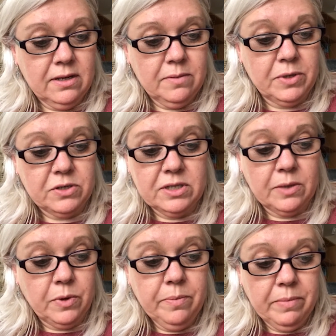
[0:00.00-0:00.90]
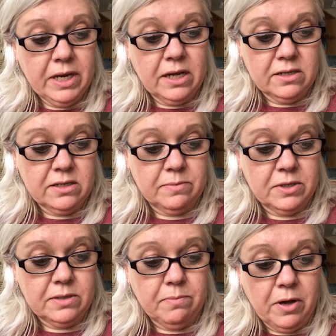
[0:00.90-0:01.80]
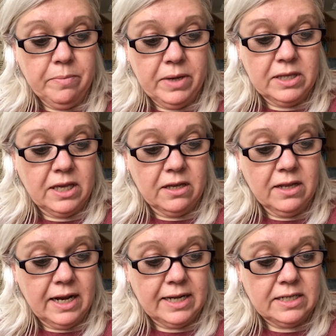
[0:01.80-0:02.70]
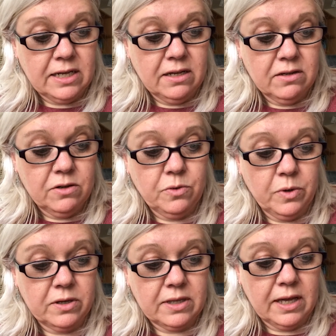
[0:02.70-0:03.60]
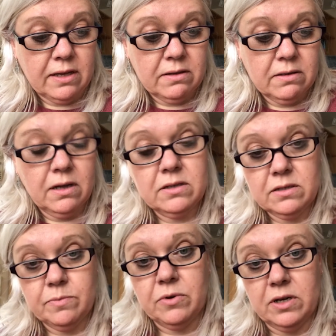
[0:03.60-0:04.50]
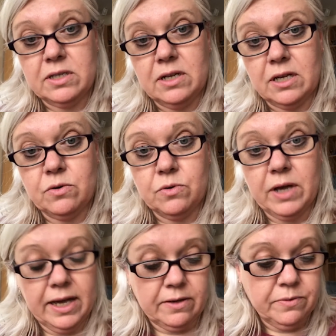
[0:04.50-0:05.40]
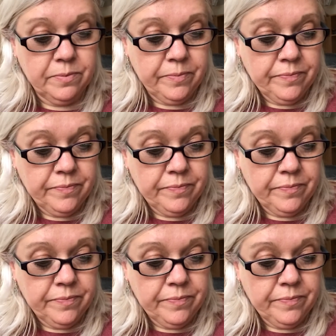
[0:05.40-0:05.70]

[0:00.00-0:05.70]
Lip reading: Because there weren't many customers, Mum and the other lady who worked there, unsurprisingly called Gail,